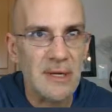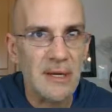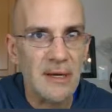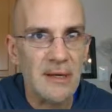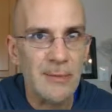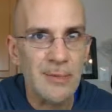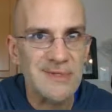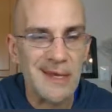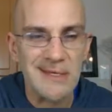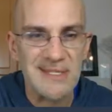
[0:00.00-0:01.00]
and it
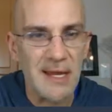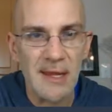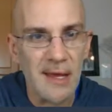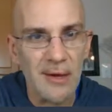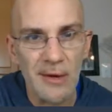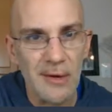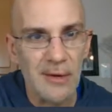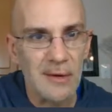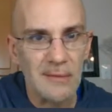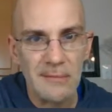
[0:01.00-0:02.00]
was like a San Diego
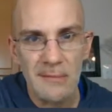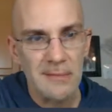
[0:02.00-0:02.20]
or